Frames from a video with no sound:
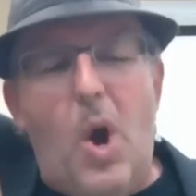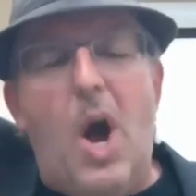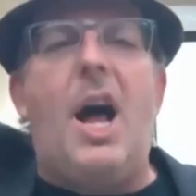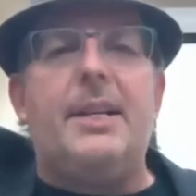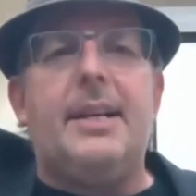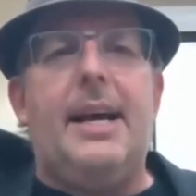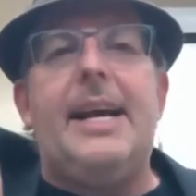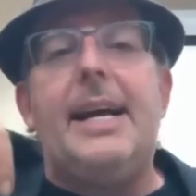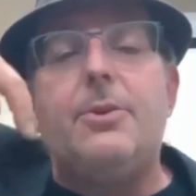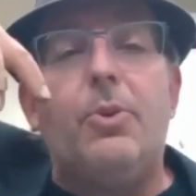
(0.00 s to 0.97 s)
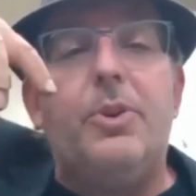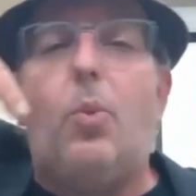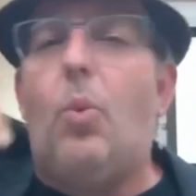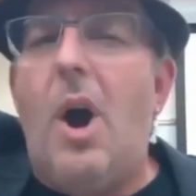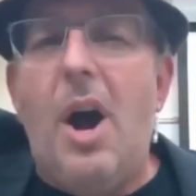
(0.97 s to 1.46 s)
want, and that's where the
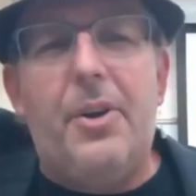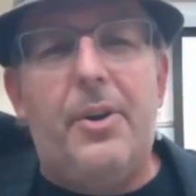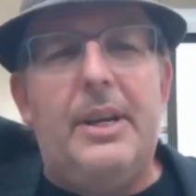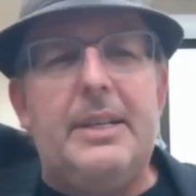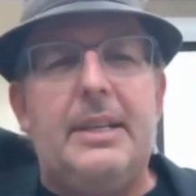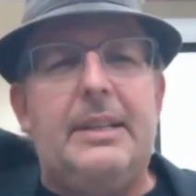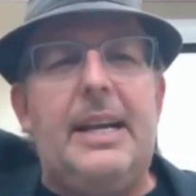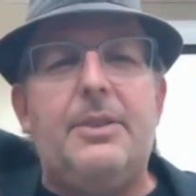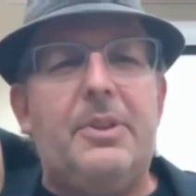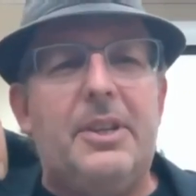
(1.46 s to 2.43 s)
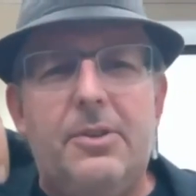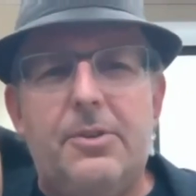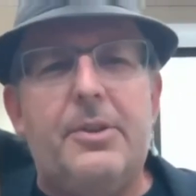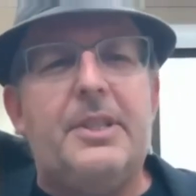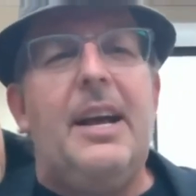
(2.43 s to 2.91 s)
water is, and that's where the
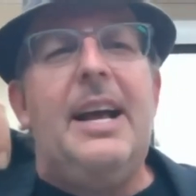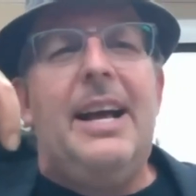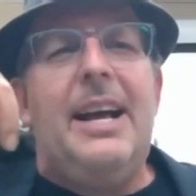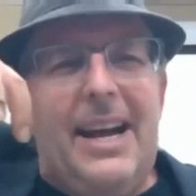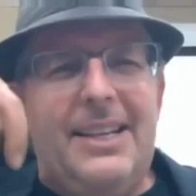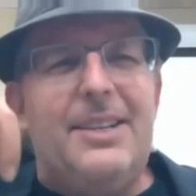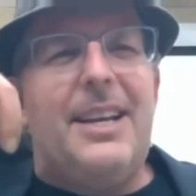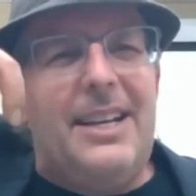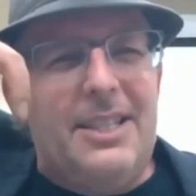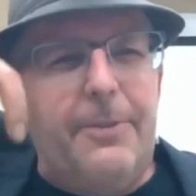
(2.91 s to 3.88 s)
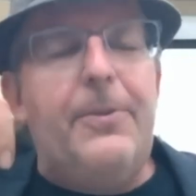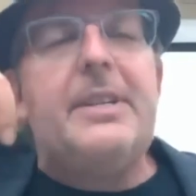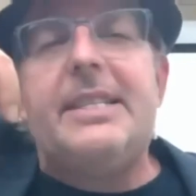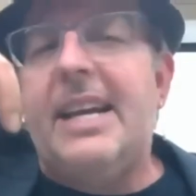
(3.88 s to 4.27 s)
nutrients are, and there's a different